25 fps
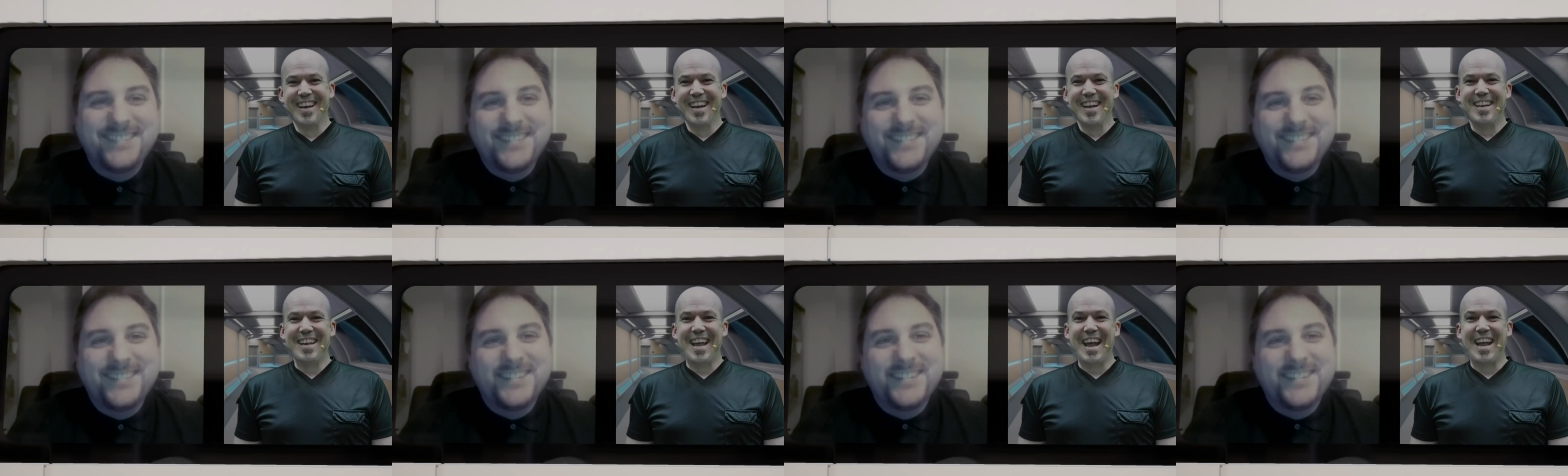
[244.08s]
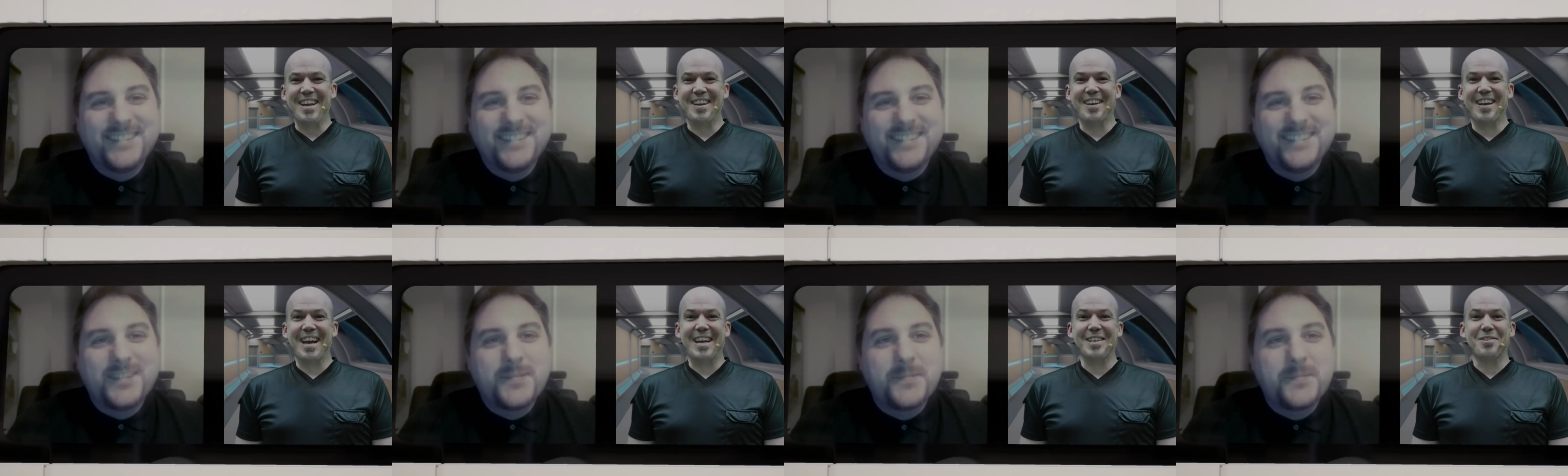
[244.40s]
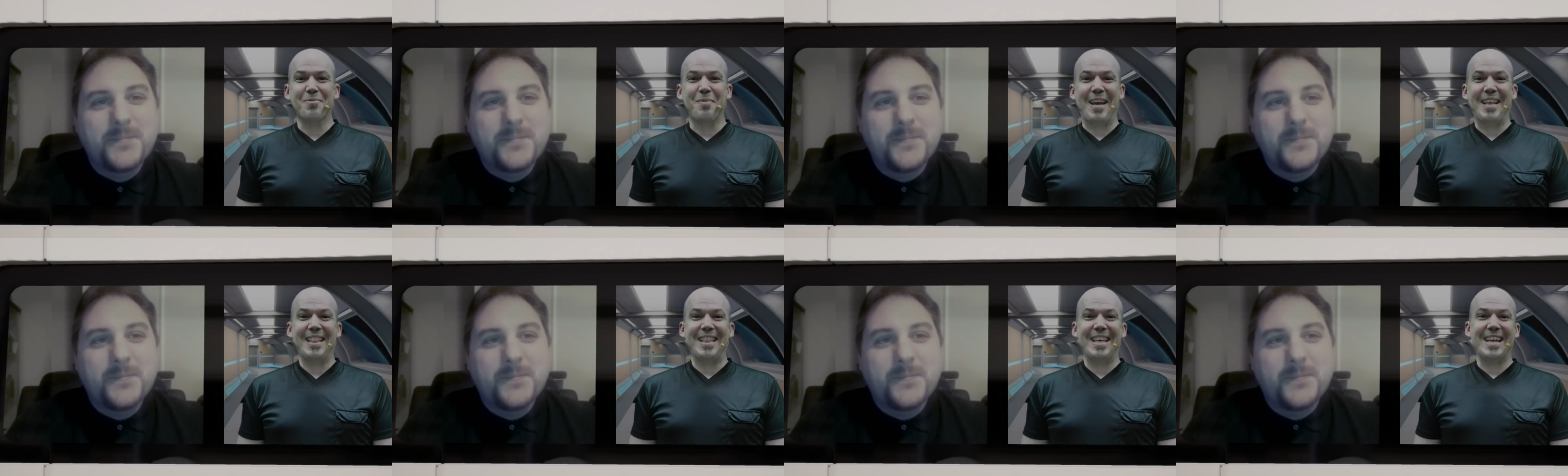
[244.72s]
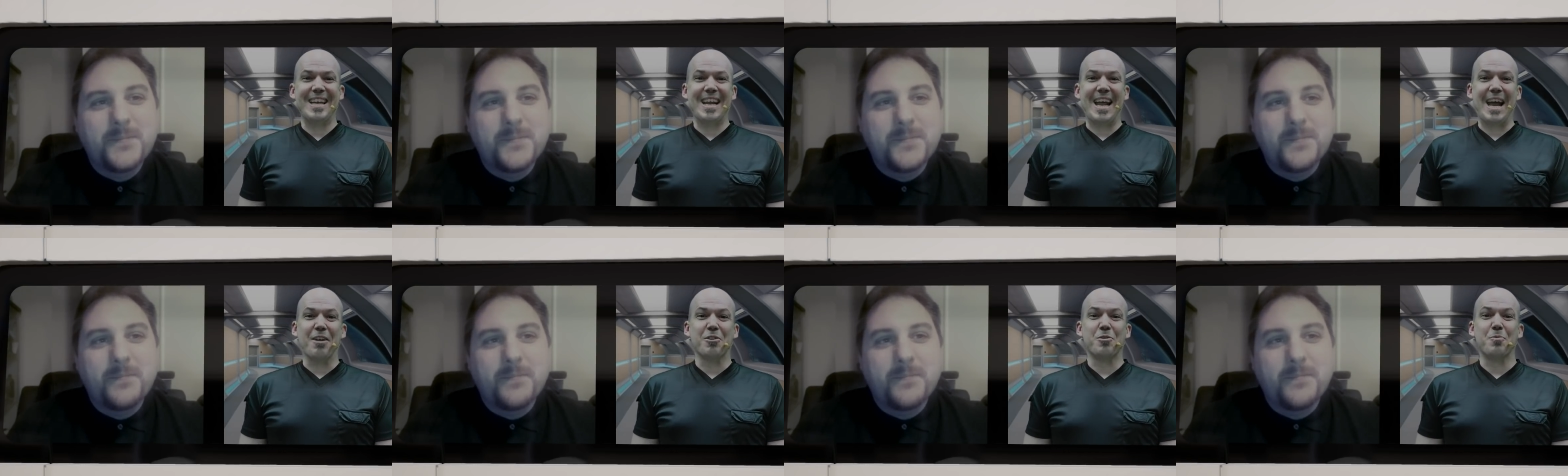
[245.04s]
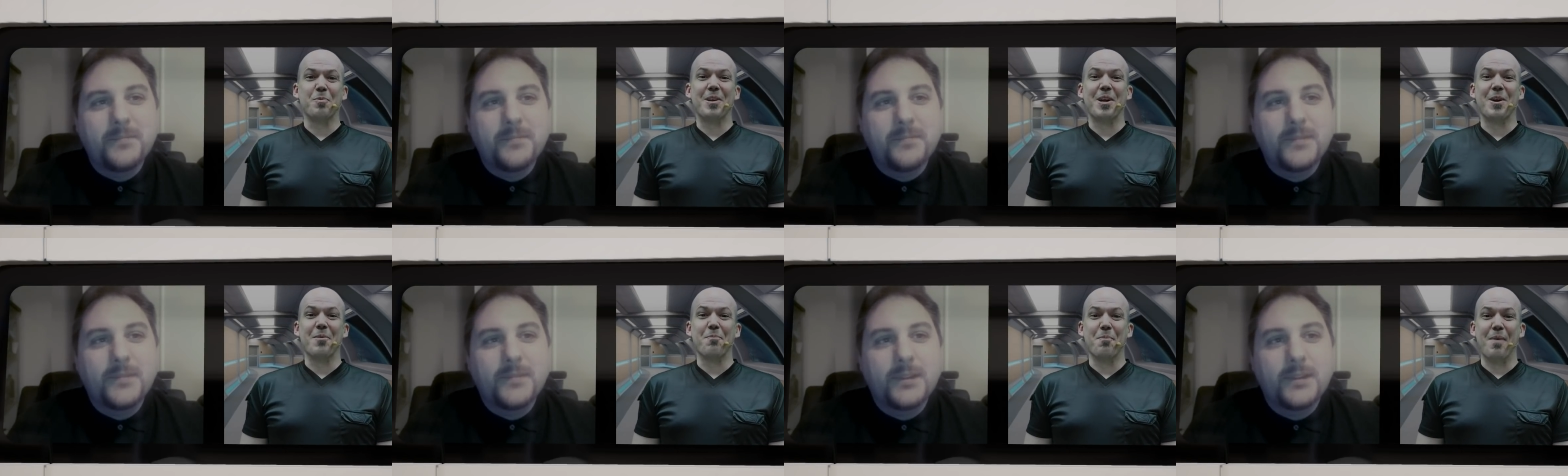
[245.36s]
Speaker 1: Dan, you guys made the
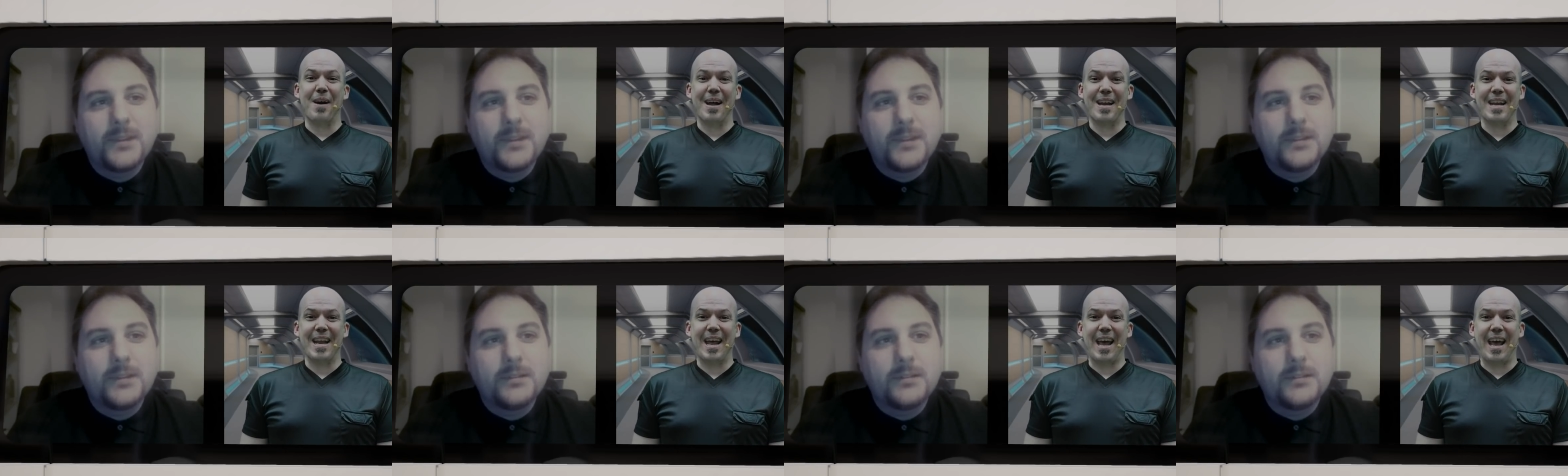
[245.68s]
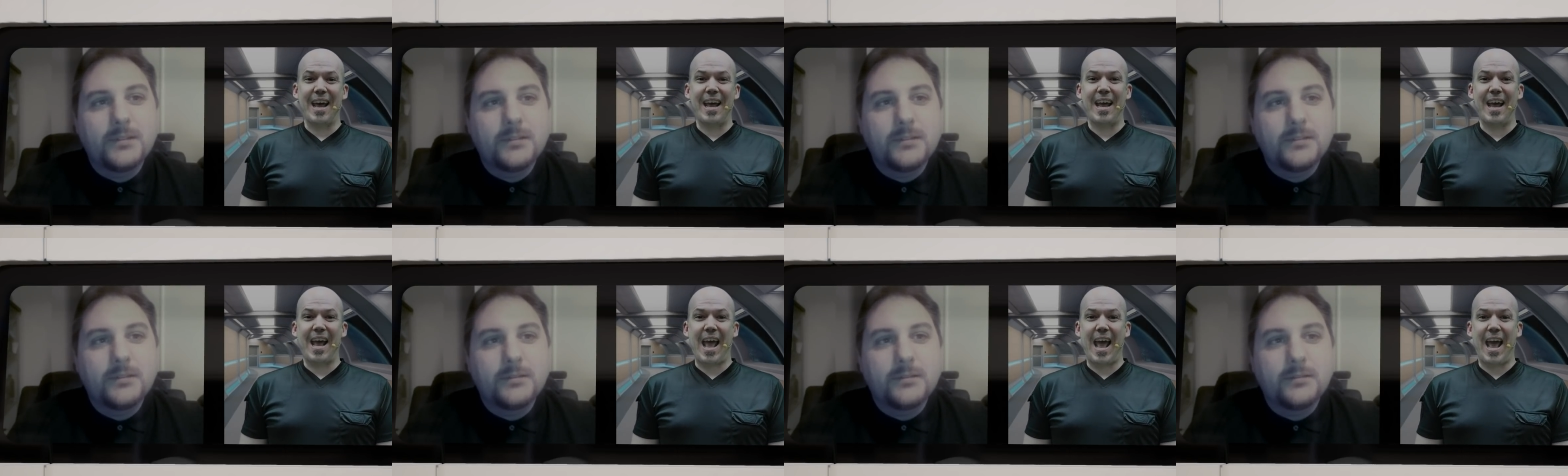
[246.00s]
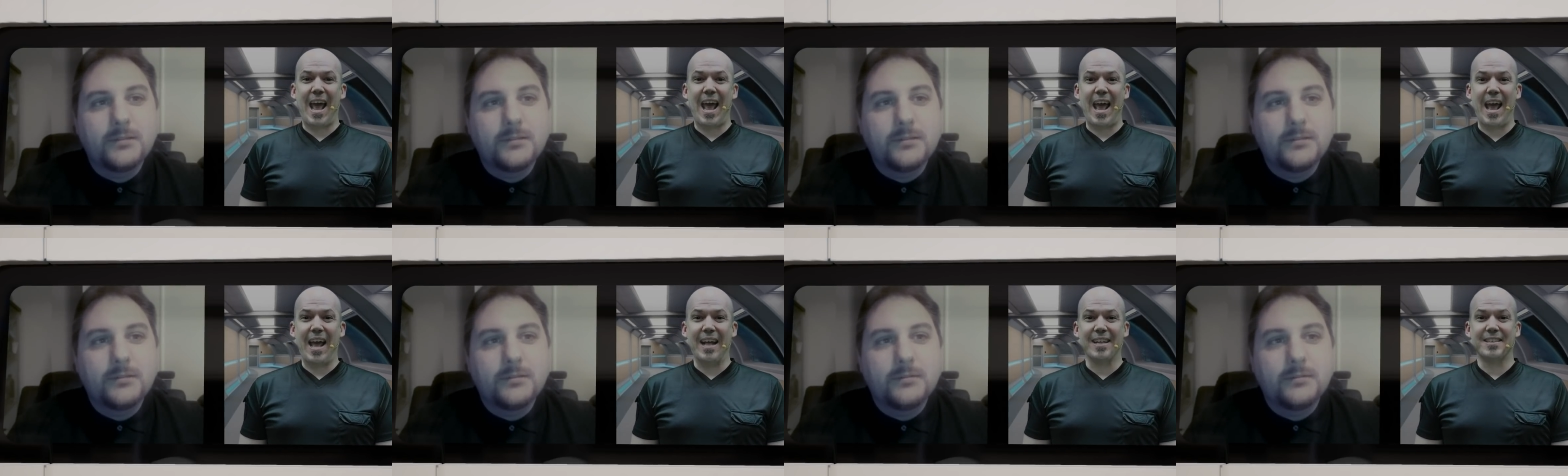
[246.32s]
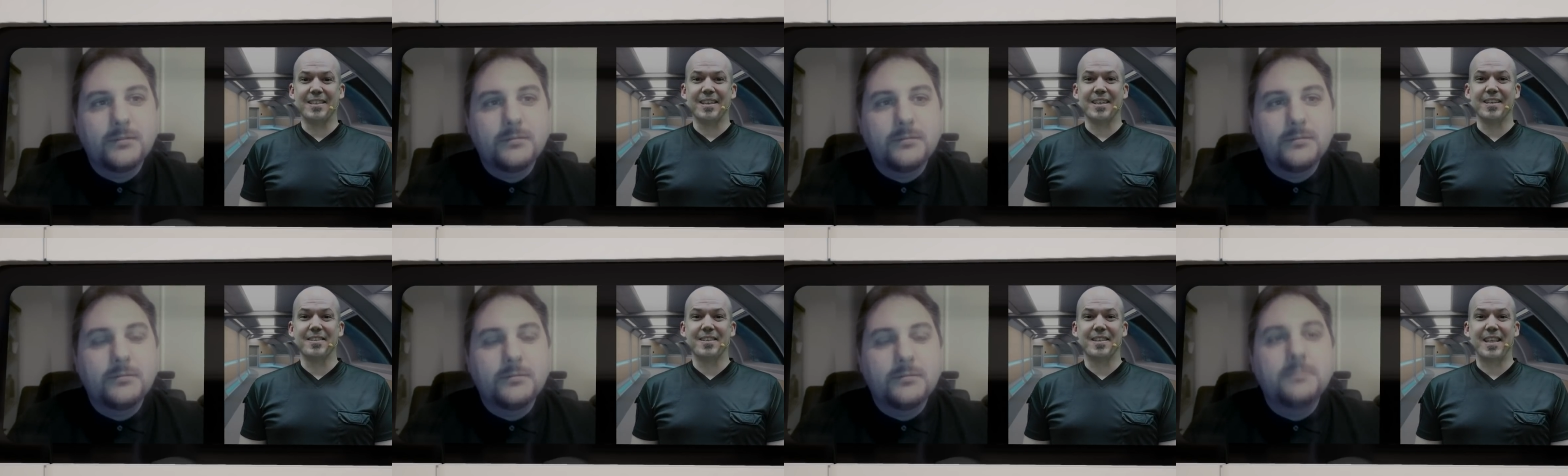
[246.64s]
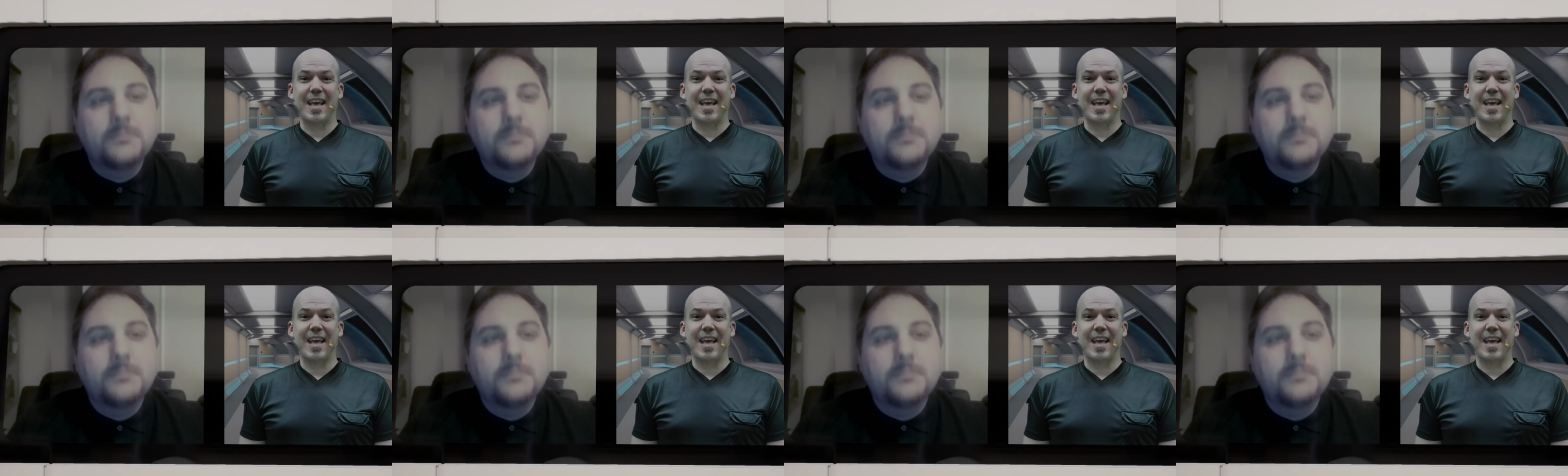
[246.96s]
announcement on Monday, and since